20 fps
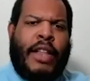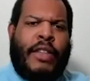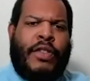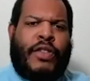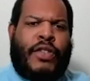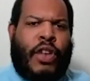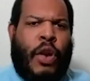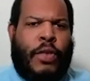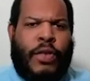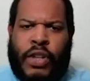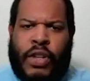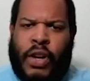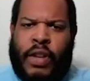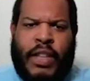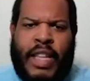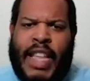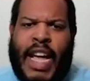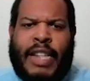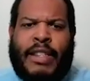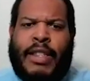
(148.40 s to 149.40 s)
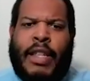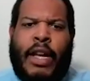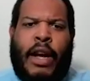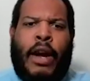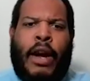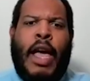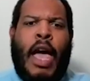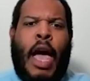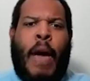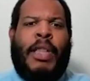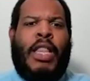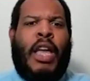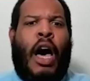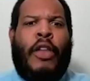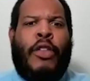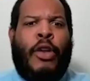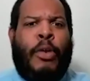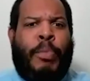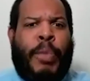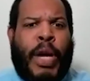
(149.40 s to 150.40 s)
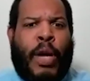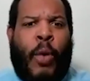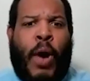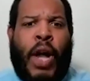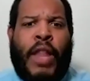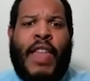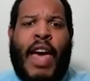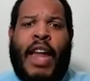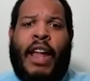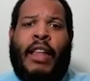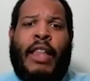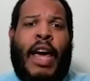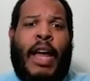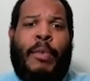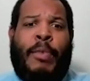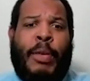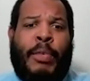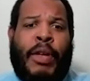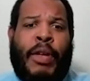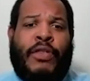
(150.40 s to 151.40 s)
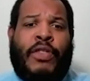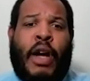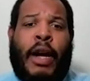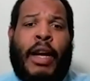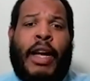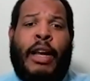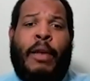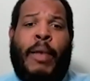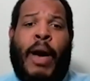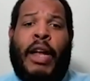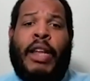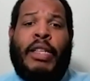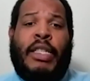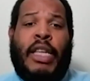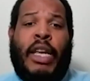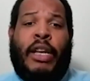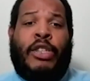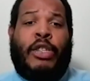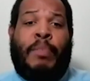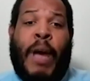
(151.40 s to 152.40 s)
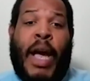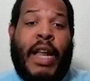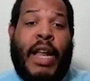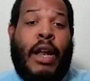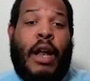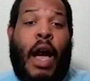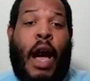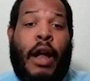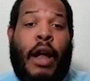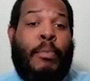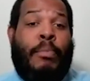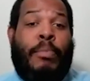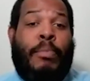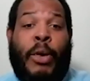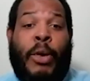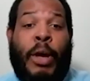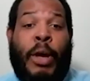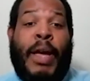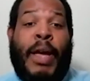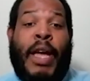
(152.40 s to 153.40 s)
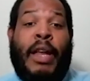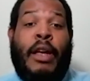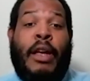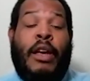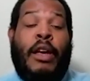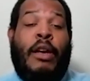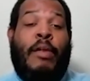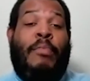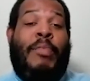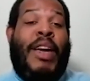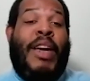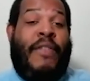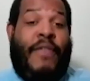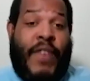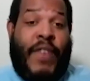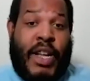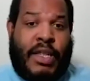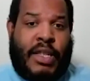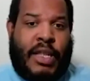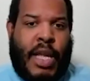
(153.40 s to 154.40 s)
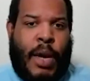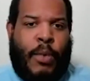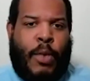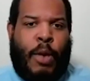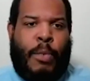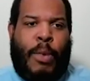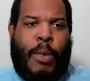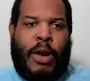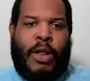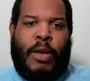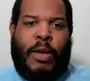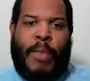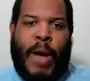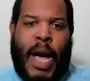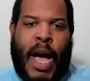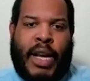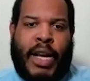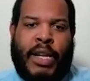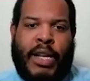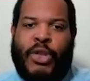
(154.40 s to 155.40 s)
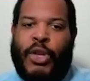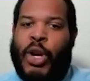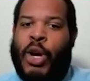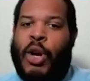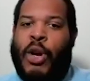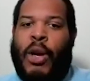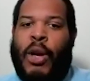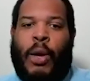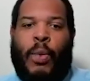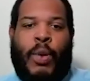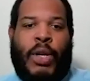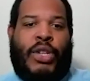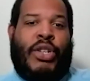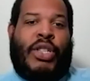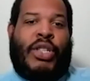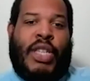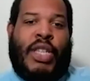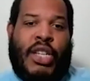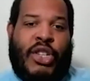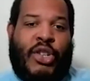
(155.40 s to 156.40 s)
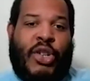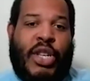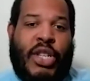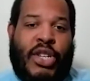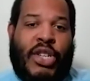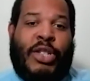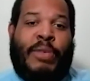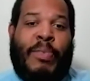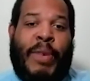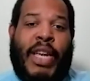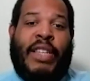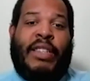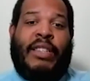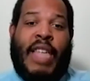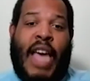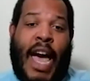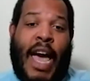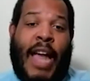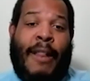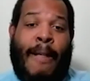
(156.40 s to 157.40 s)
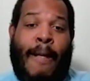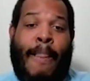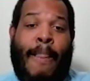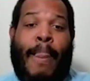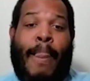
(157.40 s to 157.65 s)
So certainly that's there. I mean, the other big one that a lot of people are talking about is the expanded unemployment benefits that were part of the package, which essentially just means that